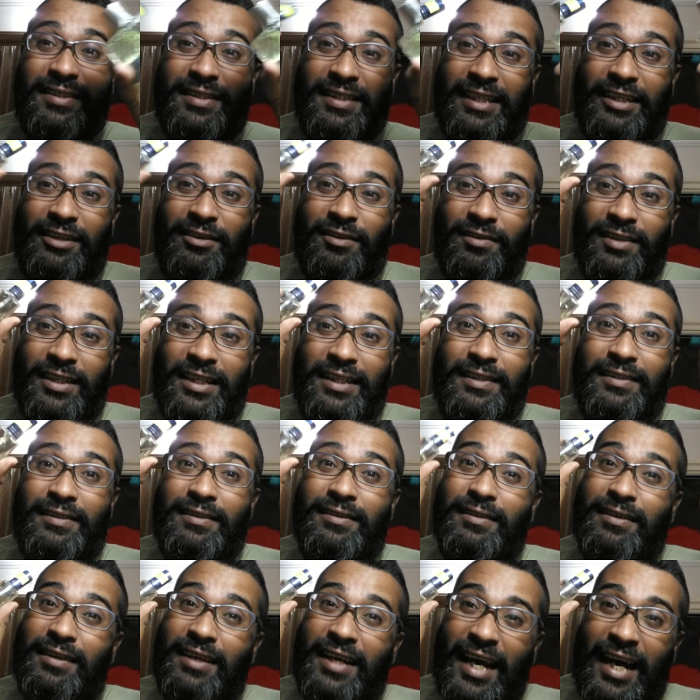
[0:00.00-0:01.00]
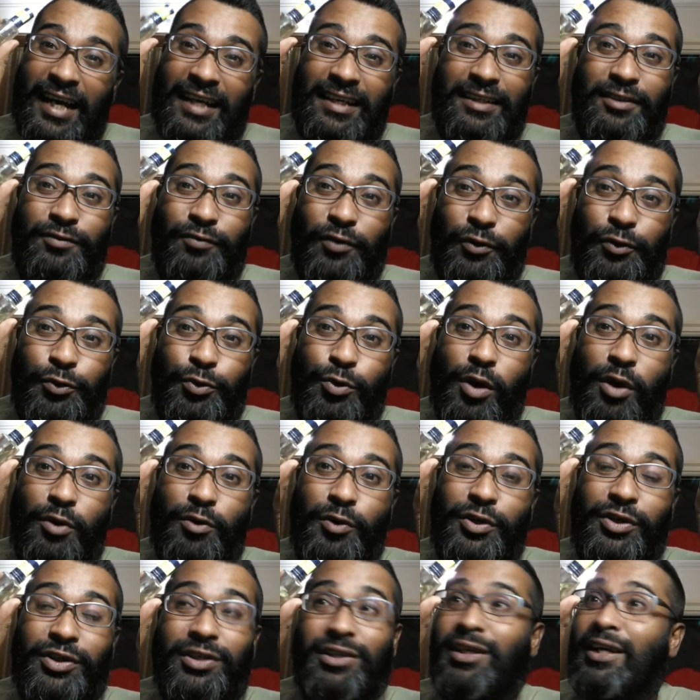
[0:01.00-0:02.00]
stayed on this at least for two
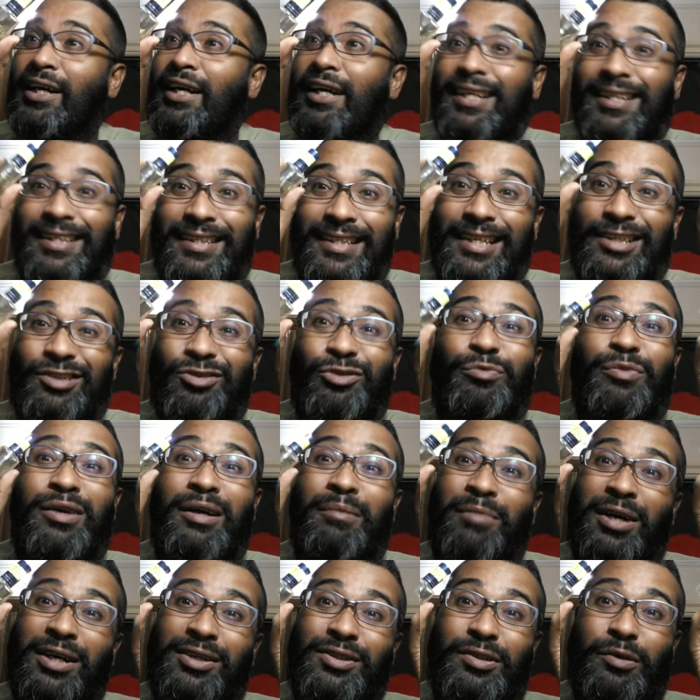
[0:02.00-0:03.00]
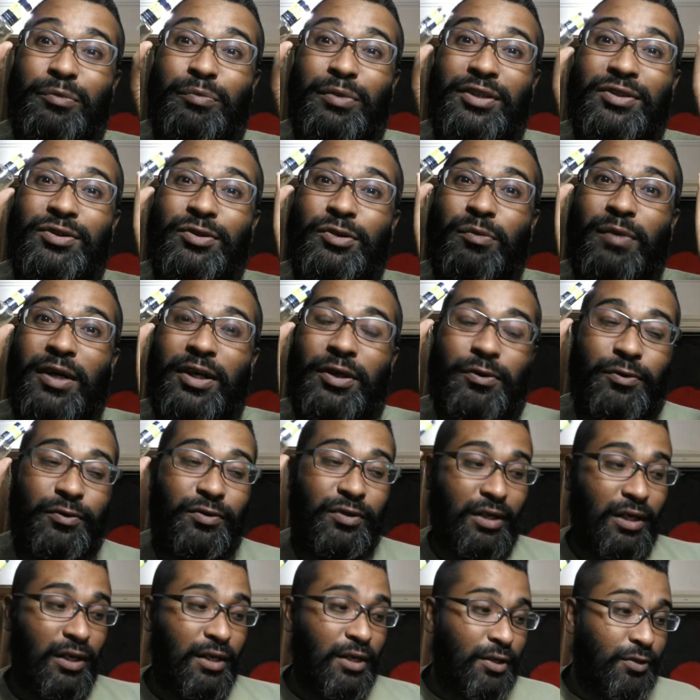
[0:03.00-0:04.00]
hours, this would be a masterpiece to my
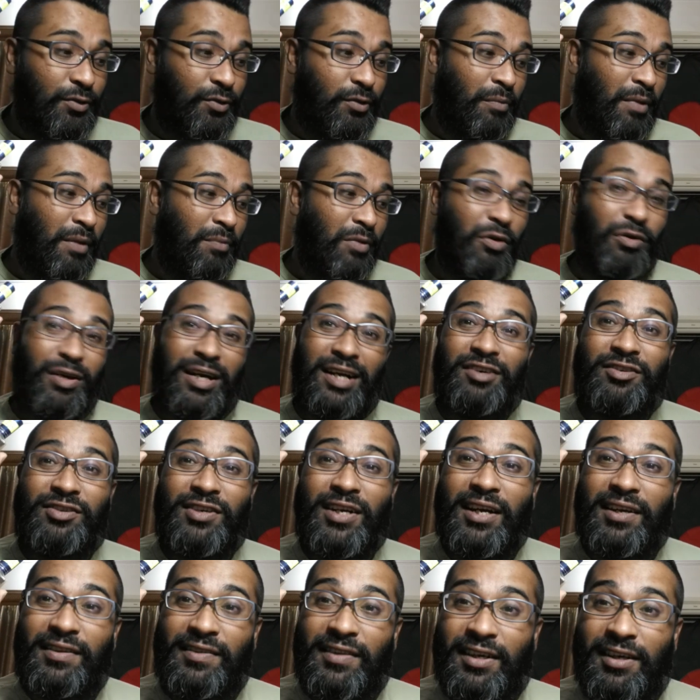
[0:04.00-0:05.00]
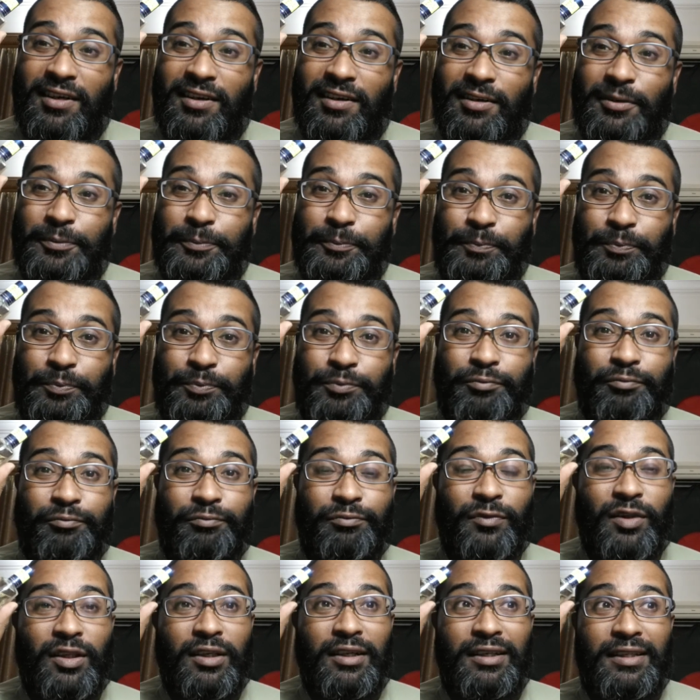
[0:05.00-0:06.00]
nose. So maybe you can try the,
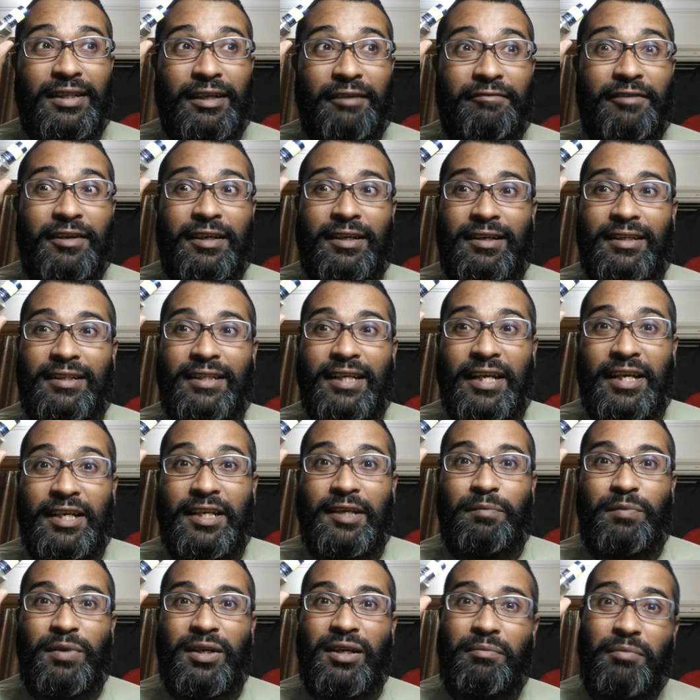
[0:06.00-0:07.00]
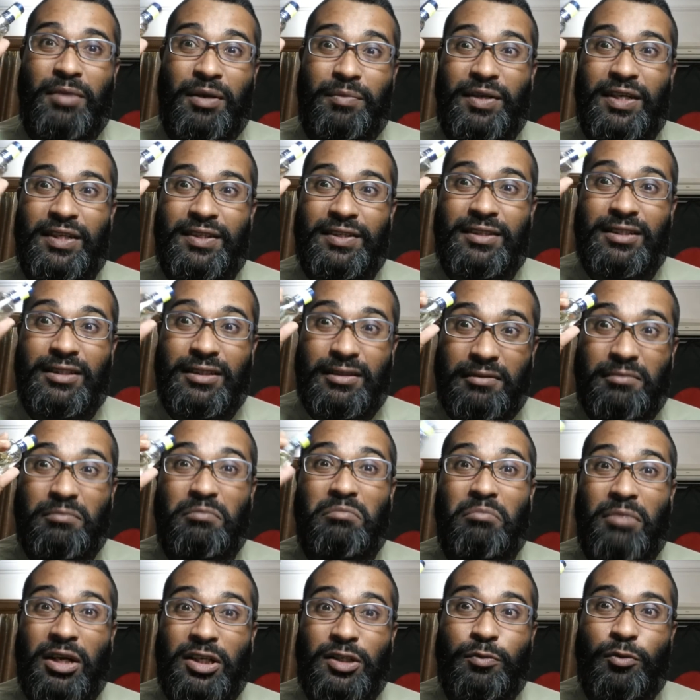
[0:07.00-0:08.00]
definitely the EDP, maybe it's
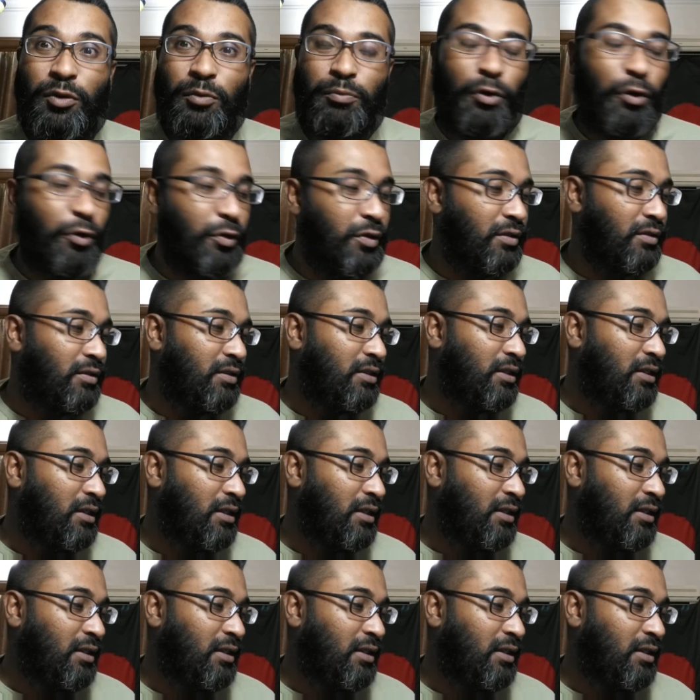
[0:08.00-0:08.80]
much more potent.